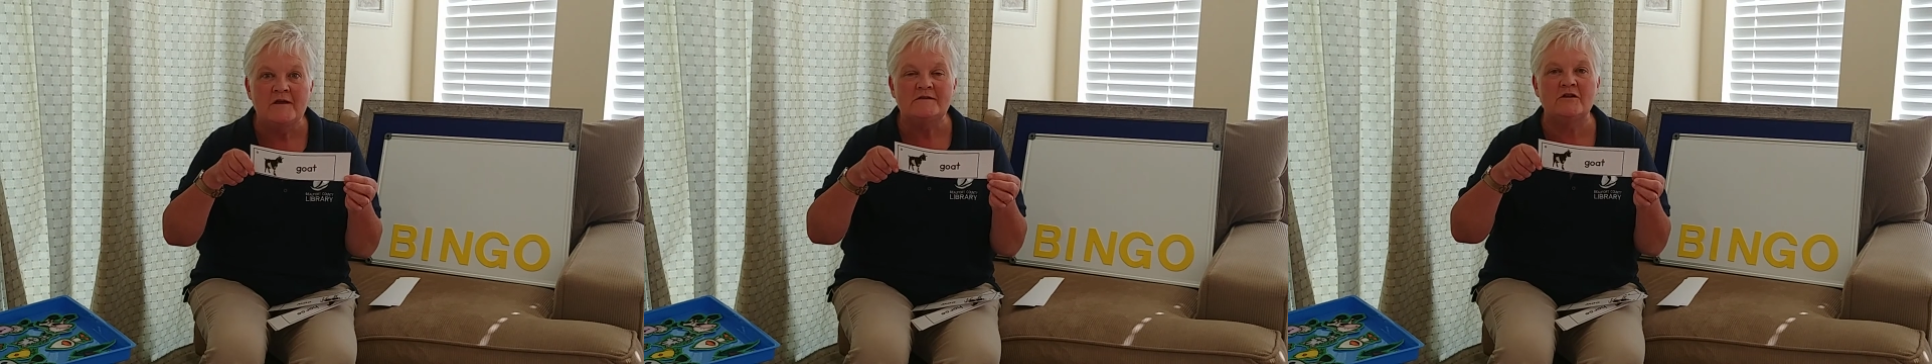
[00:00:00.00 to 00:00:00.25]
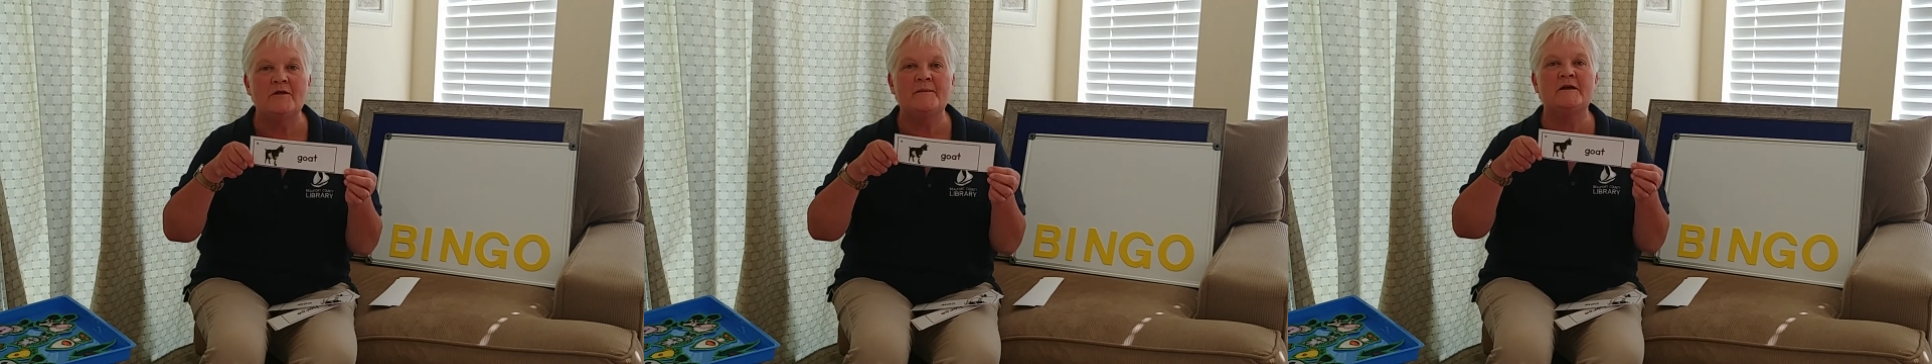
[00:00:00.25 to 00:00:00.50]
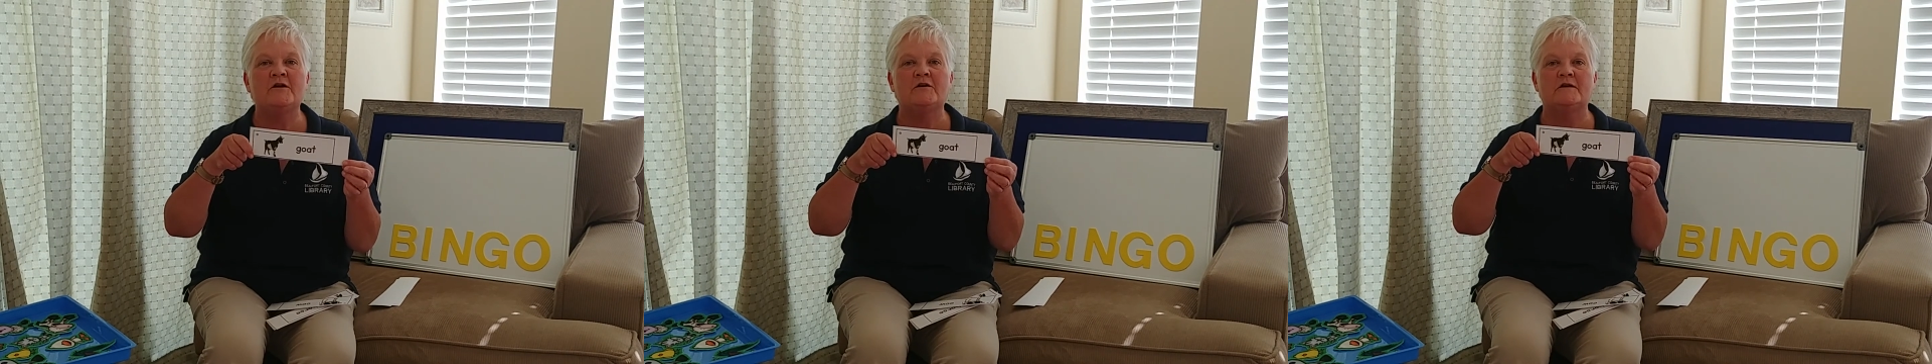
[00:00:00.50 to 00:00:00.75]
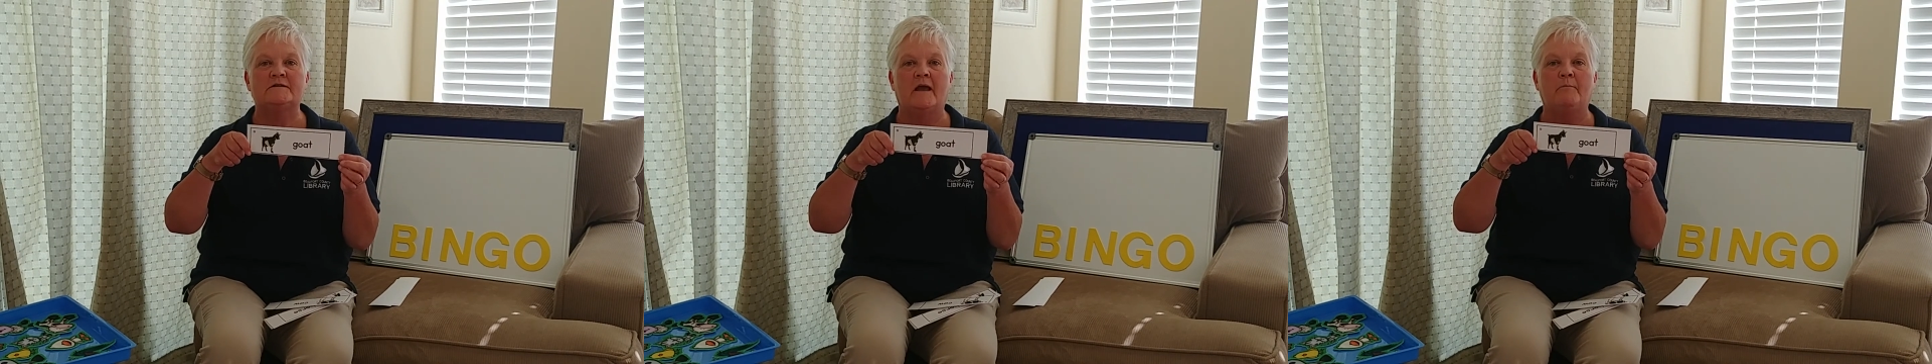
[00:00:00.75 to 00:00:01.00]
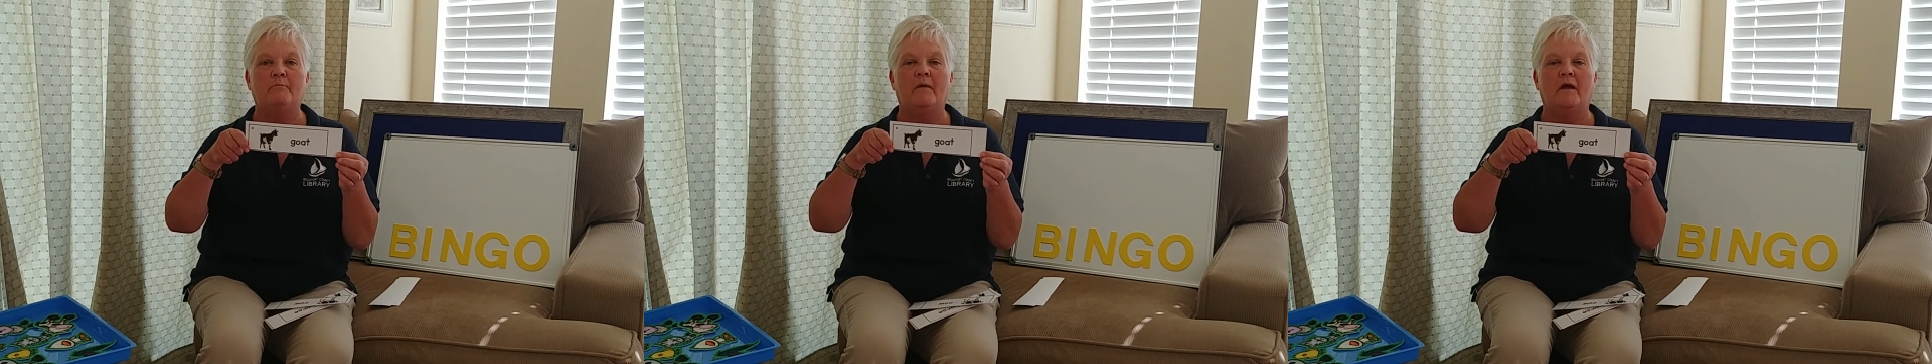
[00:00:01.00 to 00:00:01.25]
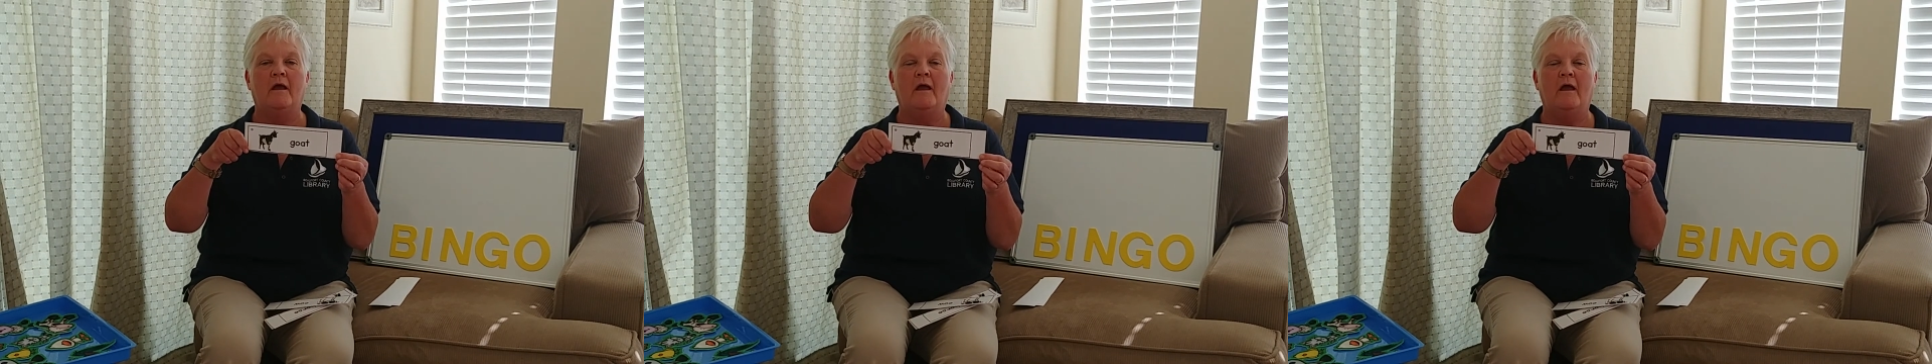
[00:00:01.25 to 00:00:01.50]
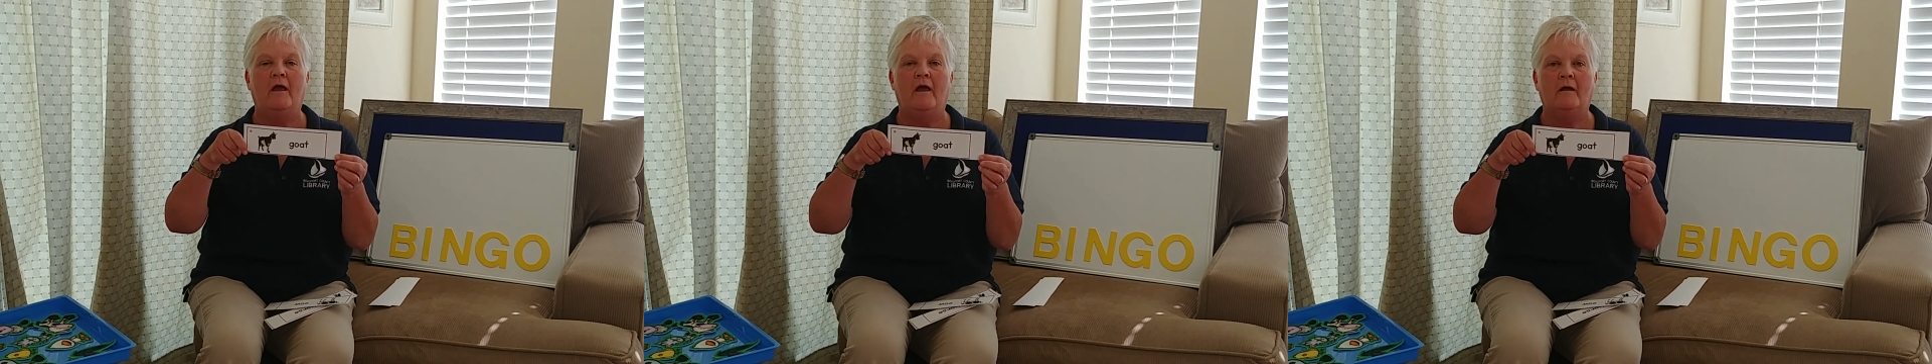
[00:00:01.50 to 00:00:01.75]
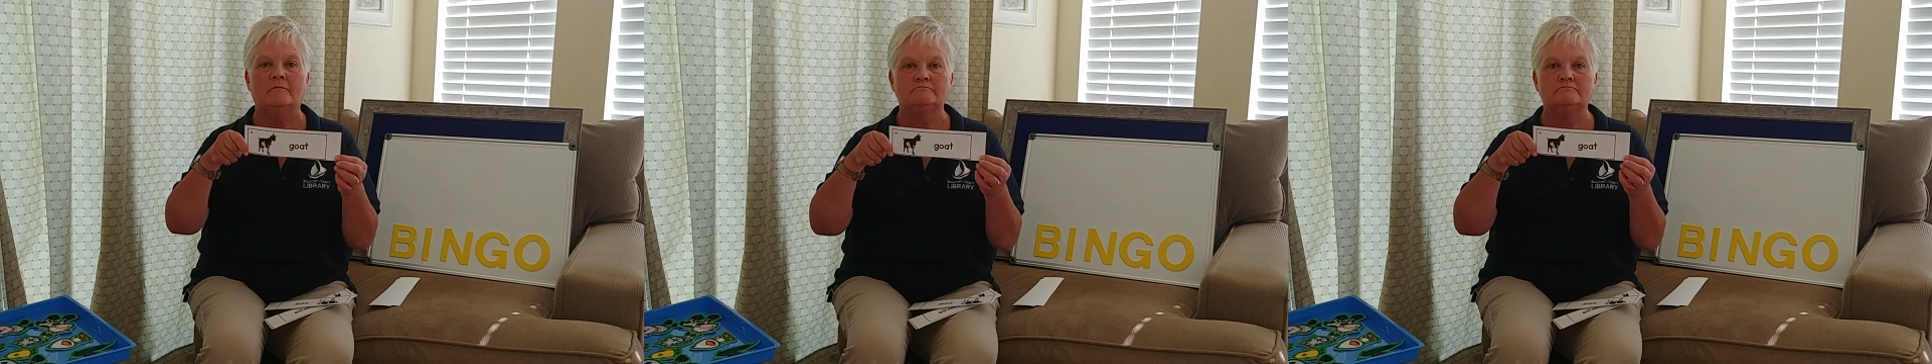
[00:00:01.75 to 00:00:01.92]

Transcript: So let me hear you say, ma,